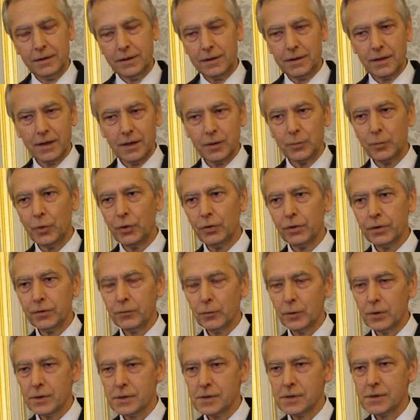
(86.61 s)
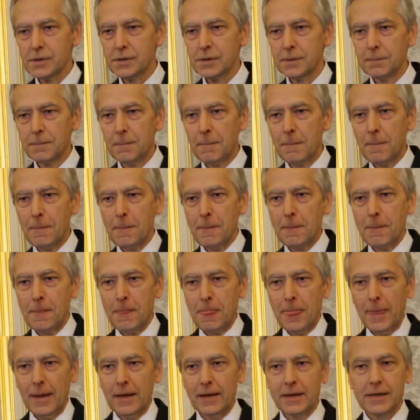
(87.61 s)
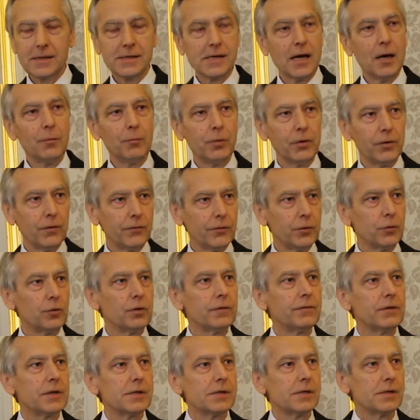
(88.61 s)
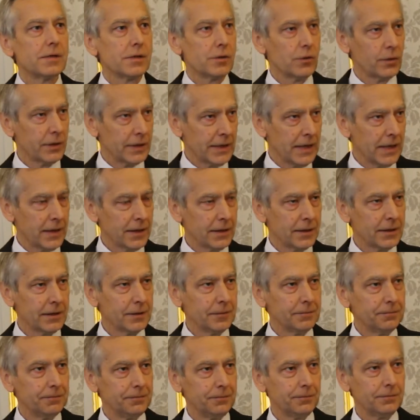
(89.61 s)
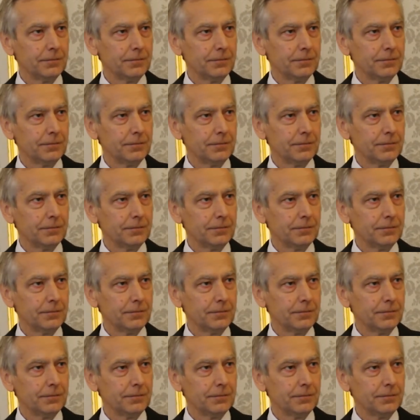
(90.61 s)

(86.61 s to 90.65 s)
Another point was example of universal solidarity.